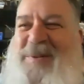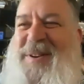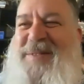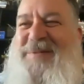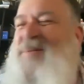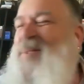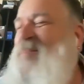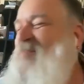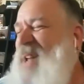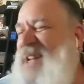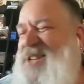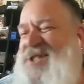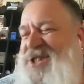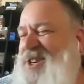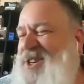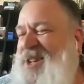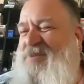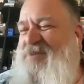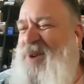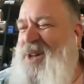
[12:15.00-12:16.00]
we
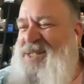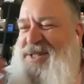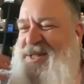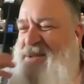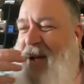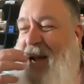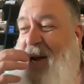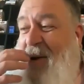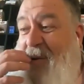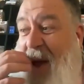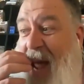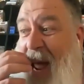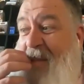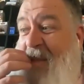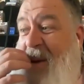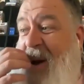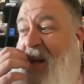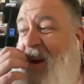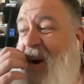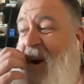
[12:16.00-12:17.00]
mentioned it once to my
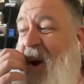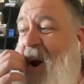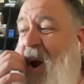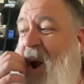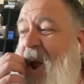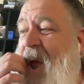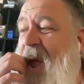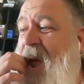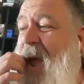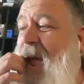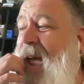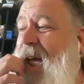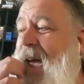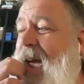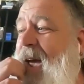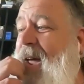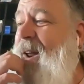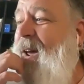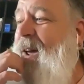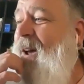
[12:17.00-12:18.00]
grandmother
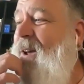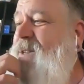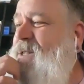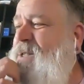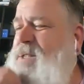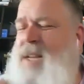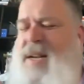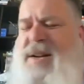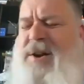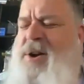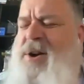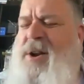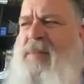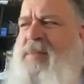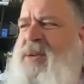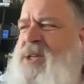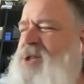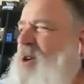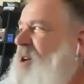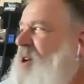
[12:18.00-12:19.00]
and uh, she's like, no, no, let
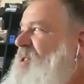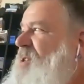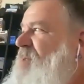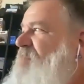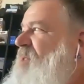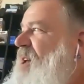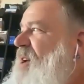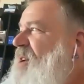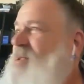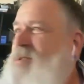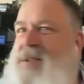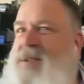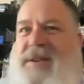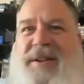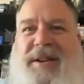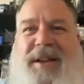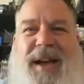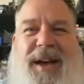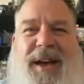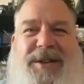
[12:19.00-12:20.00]
me show you some things.
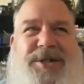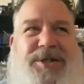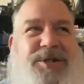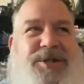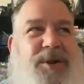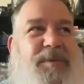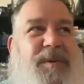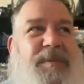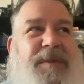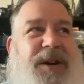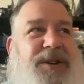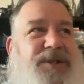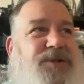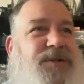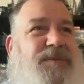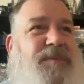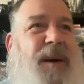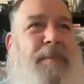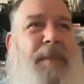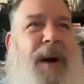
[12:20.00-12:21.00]
And uh, she showed me pictures
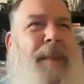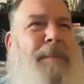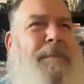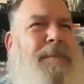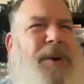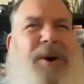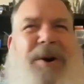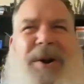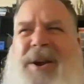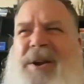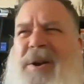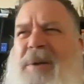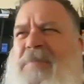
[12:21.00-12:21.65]
of my mom burning